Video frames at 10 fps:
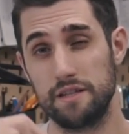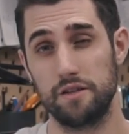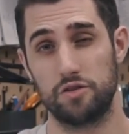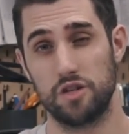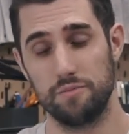in
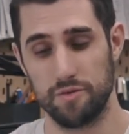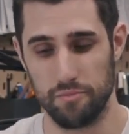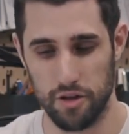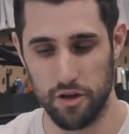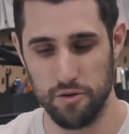the description
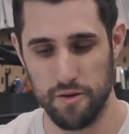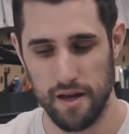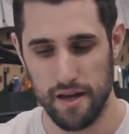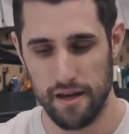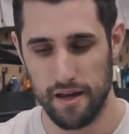below.
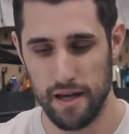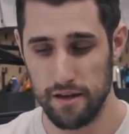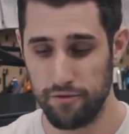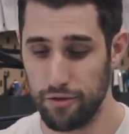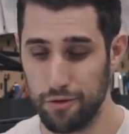
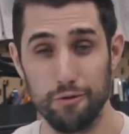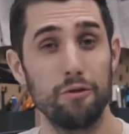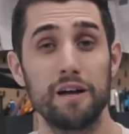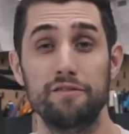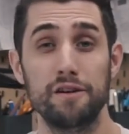And if you
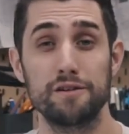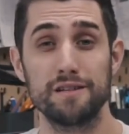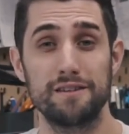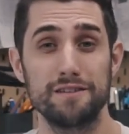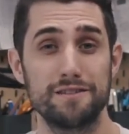like videos
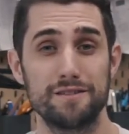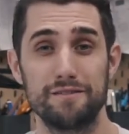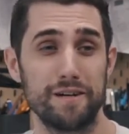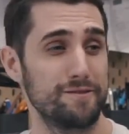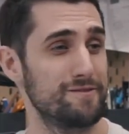like this
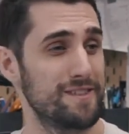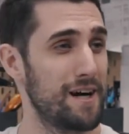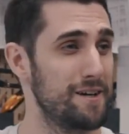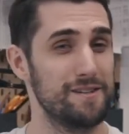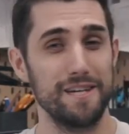around
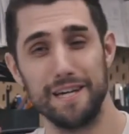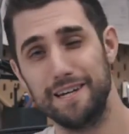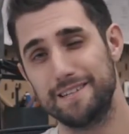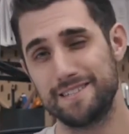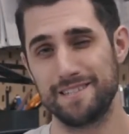kind of
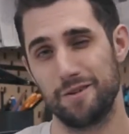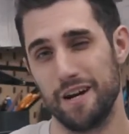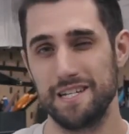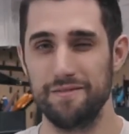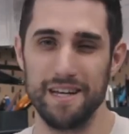geekiness,
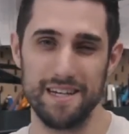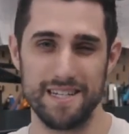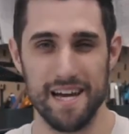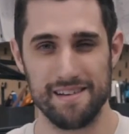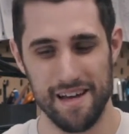creativity,
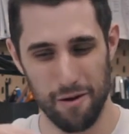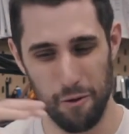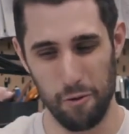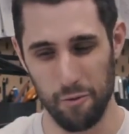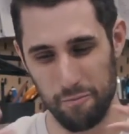tech, that
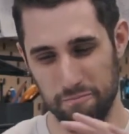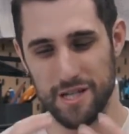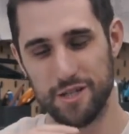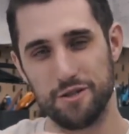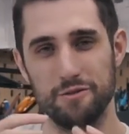whole
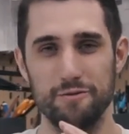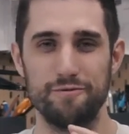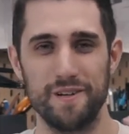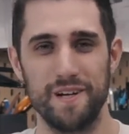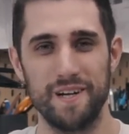mixed
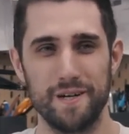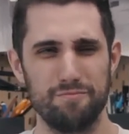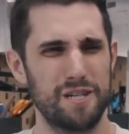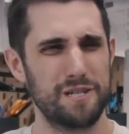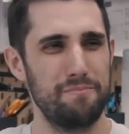
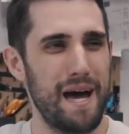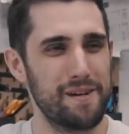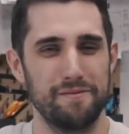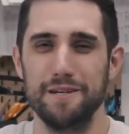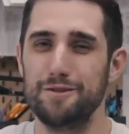
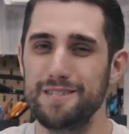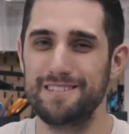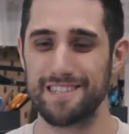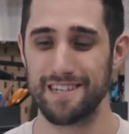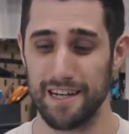bag of
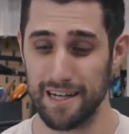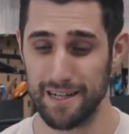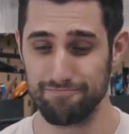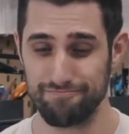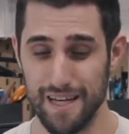interests,
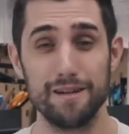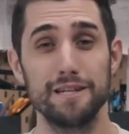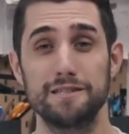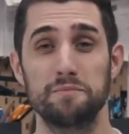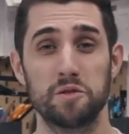
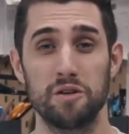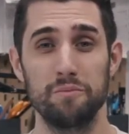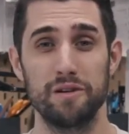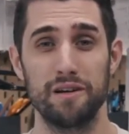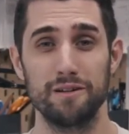hit
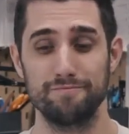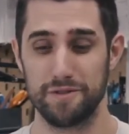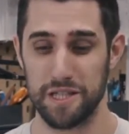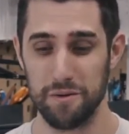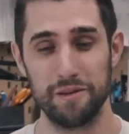subscribe and I'll
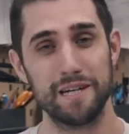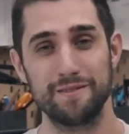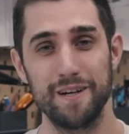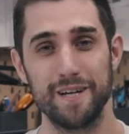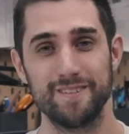see you in the
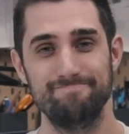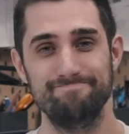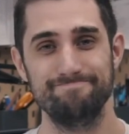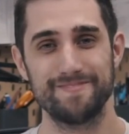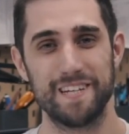next video.
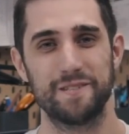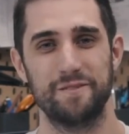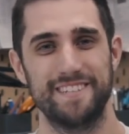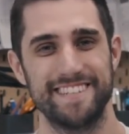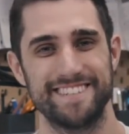Thanks for
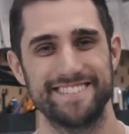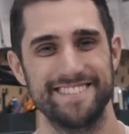watching.